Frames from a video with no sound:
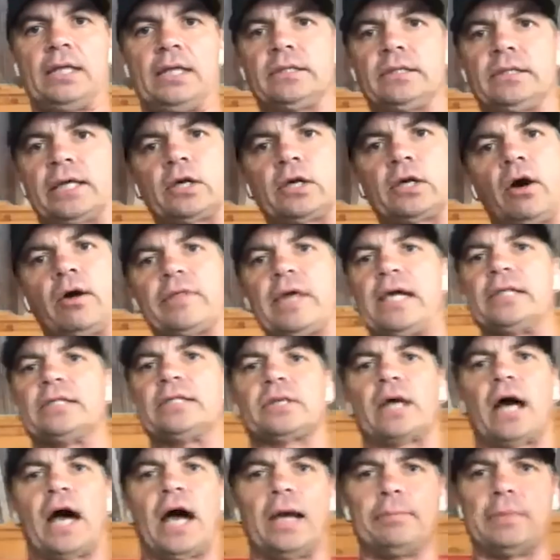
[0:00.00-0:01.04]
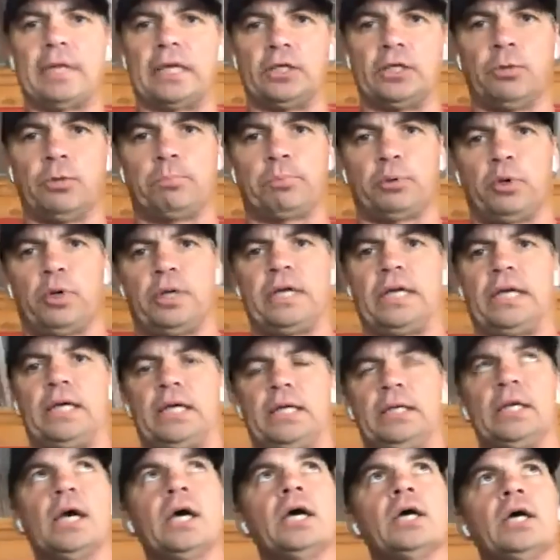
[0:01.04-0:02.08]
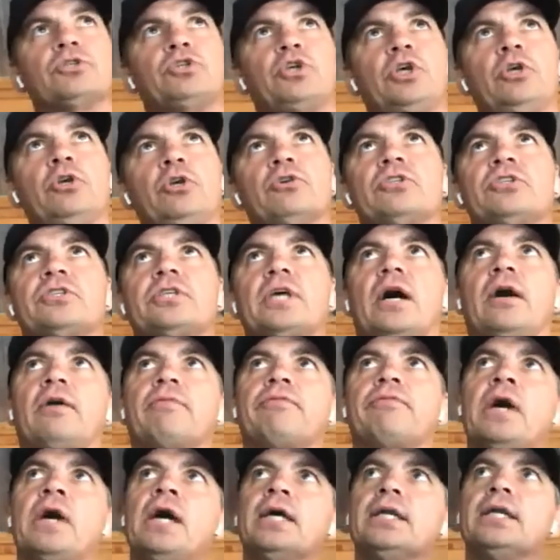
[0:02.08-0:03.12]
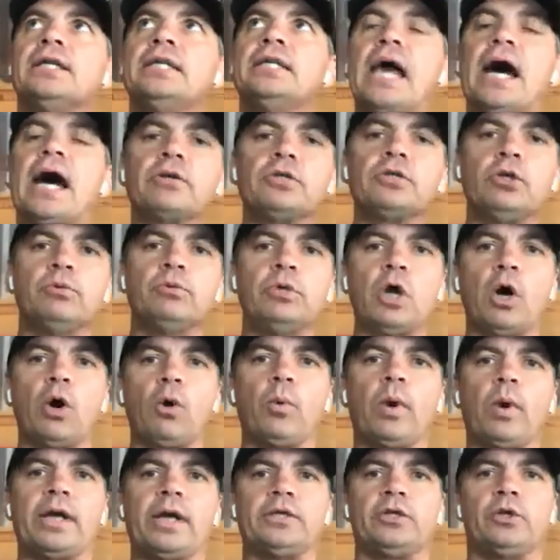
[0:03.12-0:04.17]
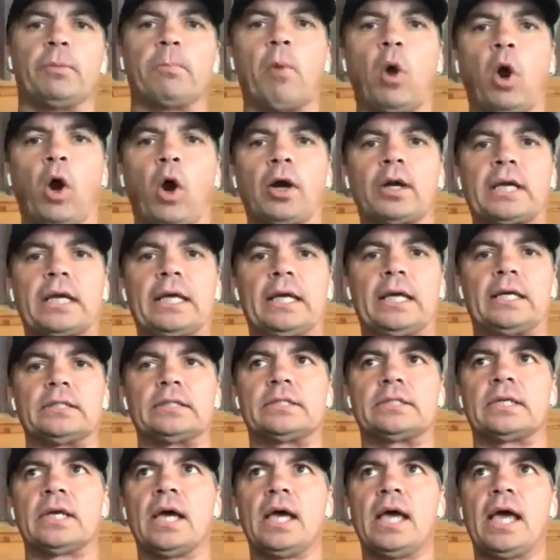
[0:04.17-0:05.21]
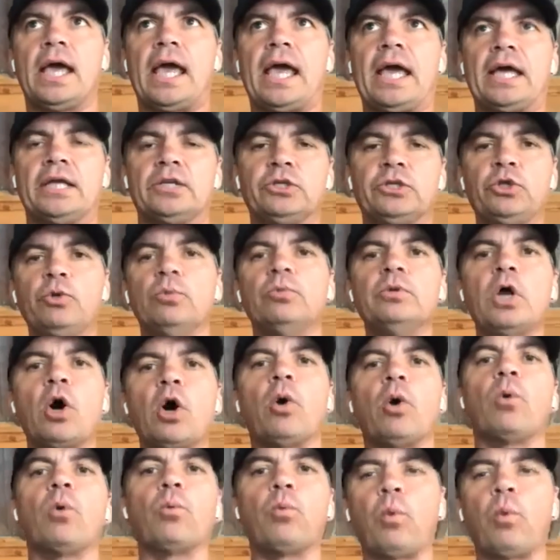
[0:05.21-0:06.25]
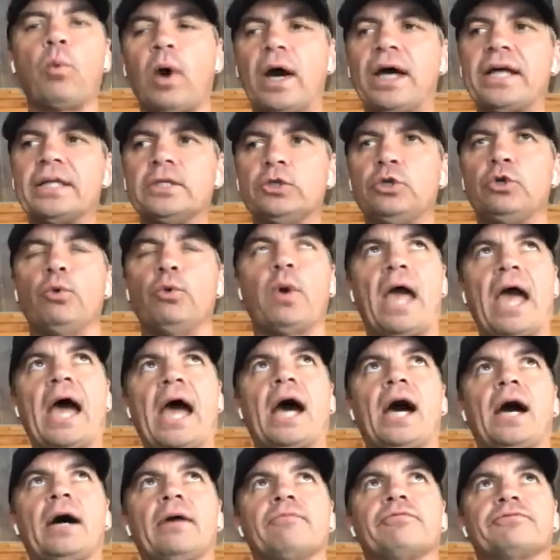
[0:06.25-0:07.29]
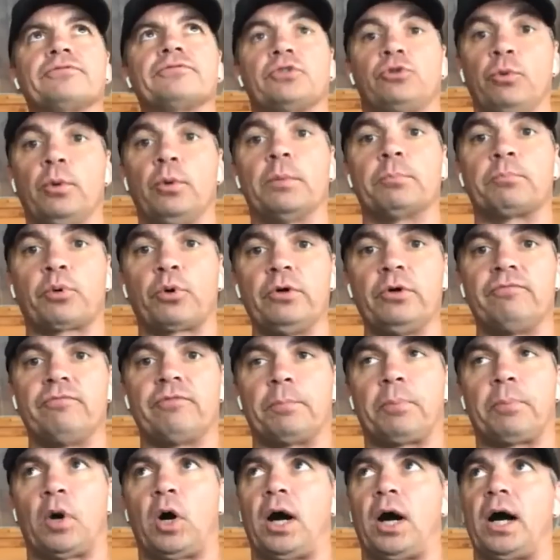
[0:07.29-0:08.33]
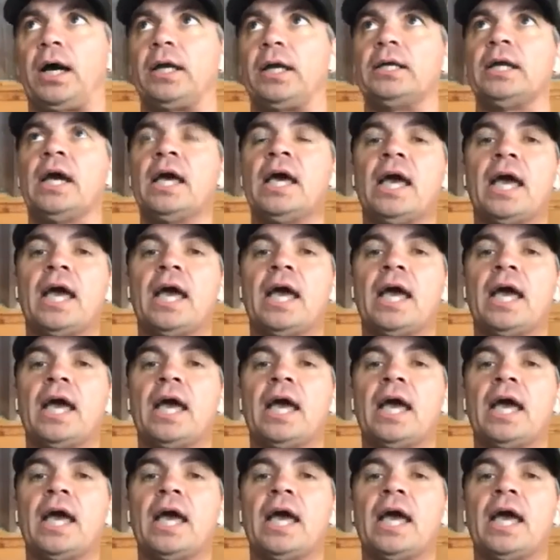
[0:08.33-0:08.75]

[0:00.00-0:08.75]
Like all that time that you put in to yourself, now you know what your mark is, and you know what you have to improve upon.